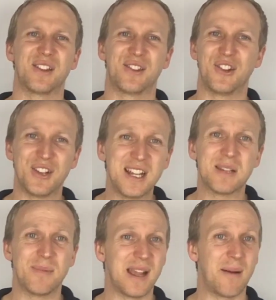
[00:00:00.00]
you need
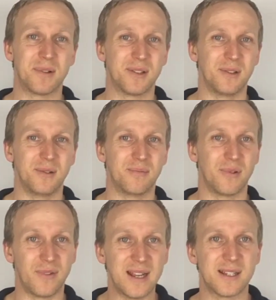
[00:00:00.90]
to be able to
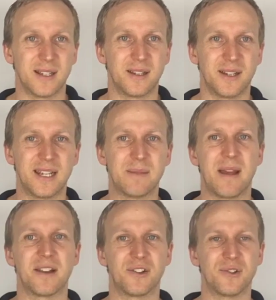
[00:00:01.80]
prevent it. You need to be
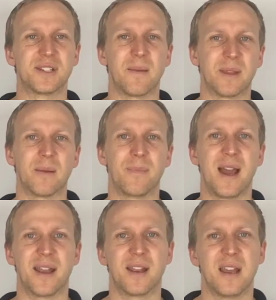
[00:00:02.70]
able to do something
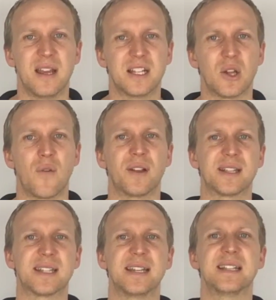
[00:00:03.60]
about it. So if a
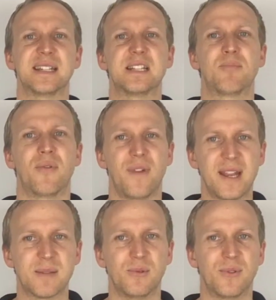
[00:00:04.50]
disease is
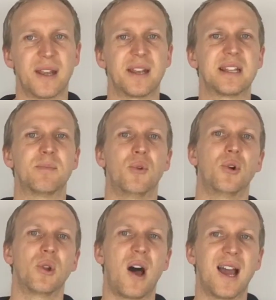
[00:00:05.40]
preventable, then it is
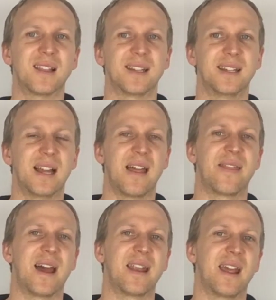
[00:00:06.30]
more likely
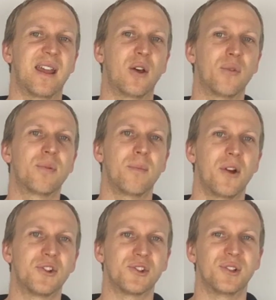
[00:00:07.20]
that health
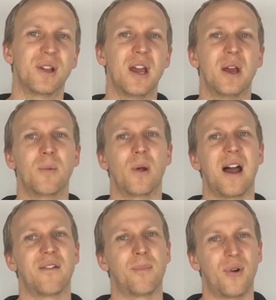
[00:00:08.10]
promotion will
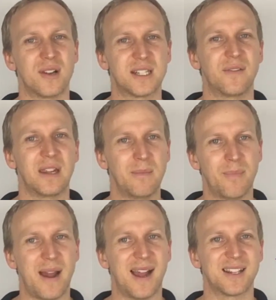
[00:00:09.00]
have a positive
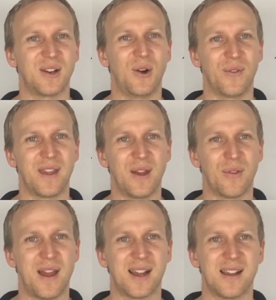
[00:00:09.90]
impact on the
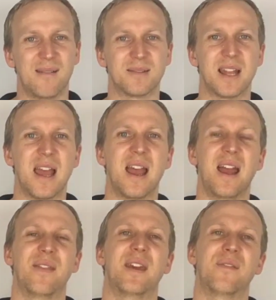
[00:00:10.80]
health outcomes,
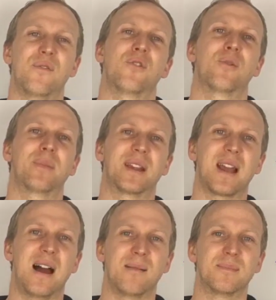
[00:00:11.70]
and therefore it
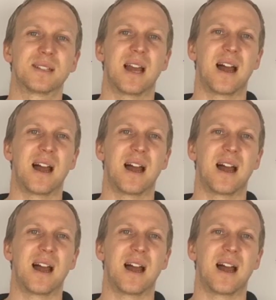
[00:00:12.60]
becomes